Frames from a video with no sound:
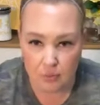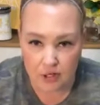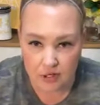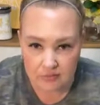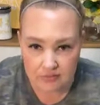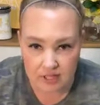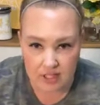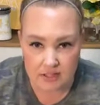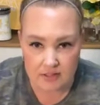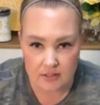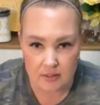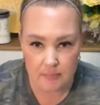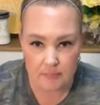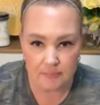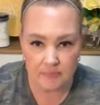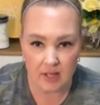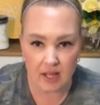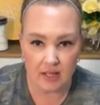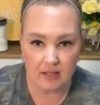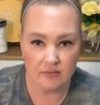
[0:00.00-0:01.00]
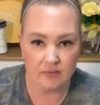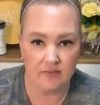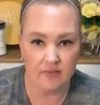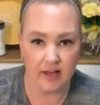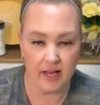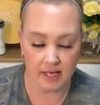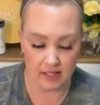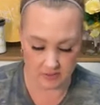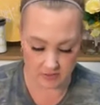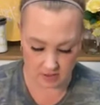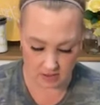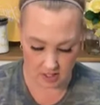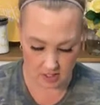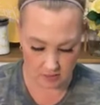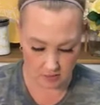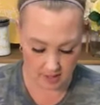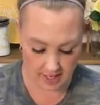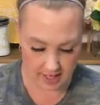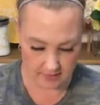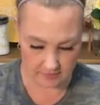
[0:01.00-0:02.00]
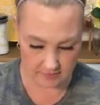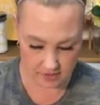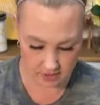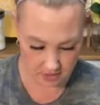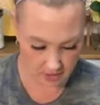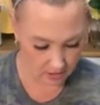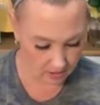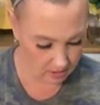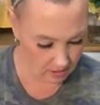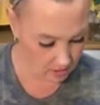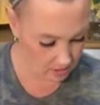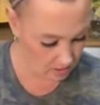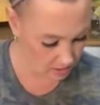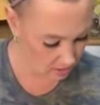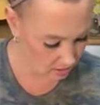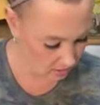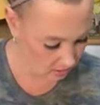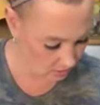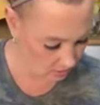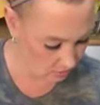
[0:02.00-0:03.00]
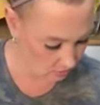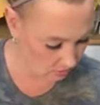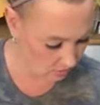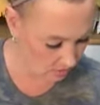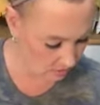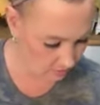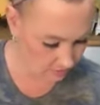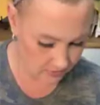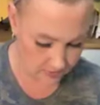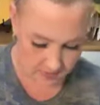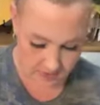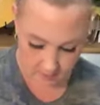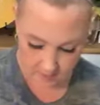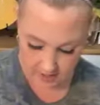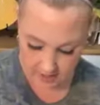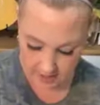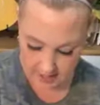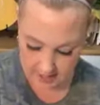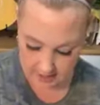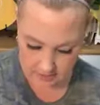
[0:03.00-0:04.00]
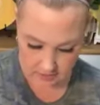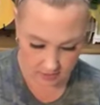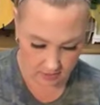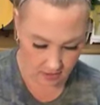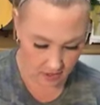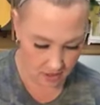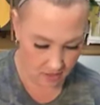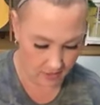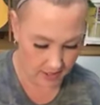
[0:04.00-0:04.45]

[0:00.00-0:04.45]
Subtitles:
Oh, perfect. And fast. I will have to go look for some of that.